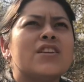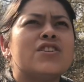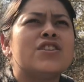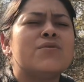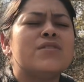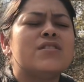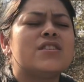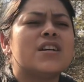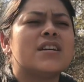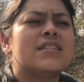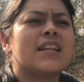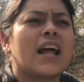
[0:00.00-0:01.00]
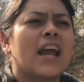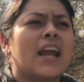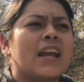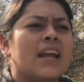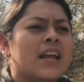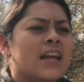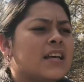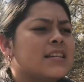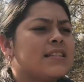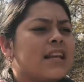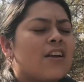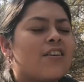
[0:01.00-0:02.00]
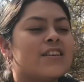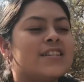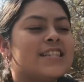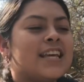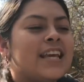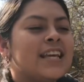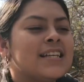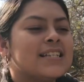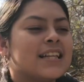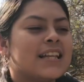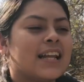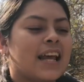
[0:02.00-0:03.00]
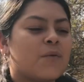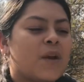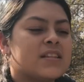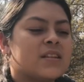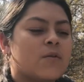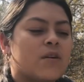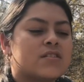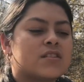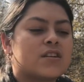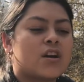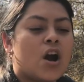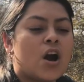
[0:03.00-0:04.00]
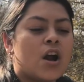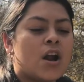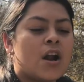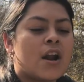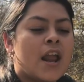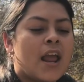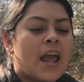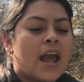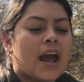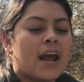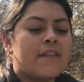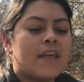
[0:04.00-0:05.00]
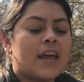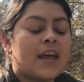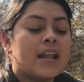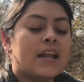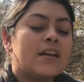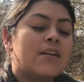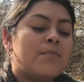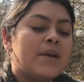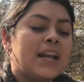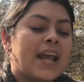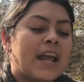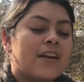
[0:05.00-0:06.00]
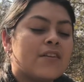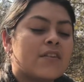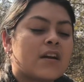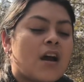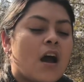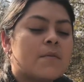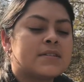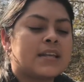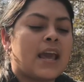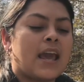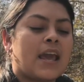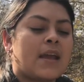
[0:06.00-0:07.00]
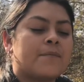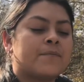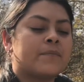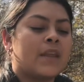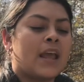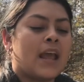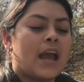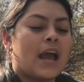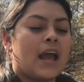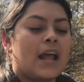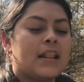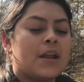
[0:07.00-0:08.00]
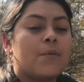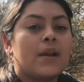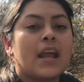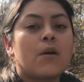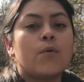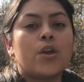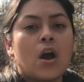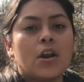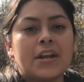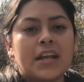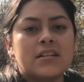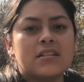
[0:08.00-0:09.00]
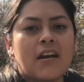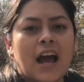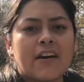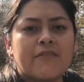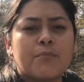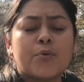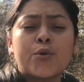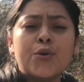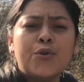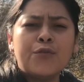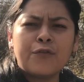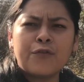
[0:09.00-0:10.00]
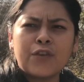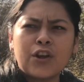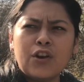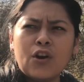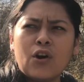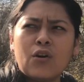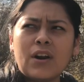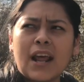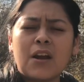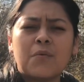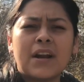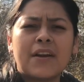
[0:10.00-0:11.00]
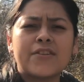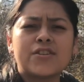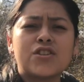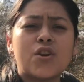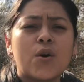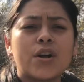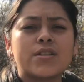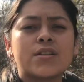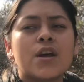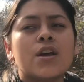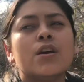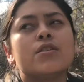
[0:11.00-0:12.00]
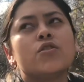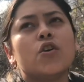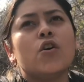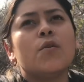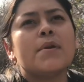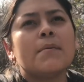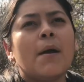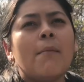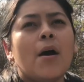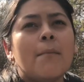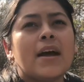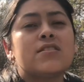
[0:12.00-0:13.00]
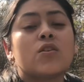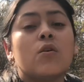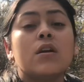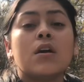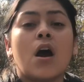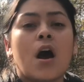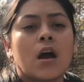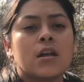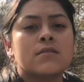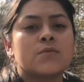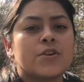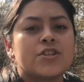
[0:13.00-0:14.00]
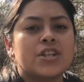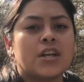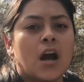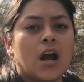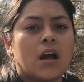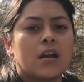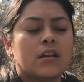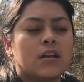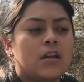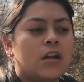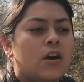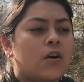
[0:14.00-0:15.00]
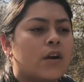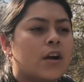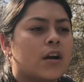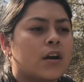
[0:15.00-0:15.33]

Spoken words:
she was just like saying all these things. And then like we ended up going to the car. And then a little bit later, the cops came. And they were like, well, y'all need to have proof, you know, like whatever is yours. So me and my mom had to go to Conn's, where she got, you know,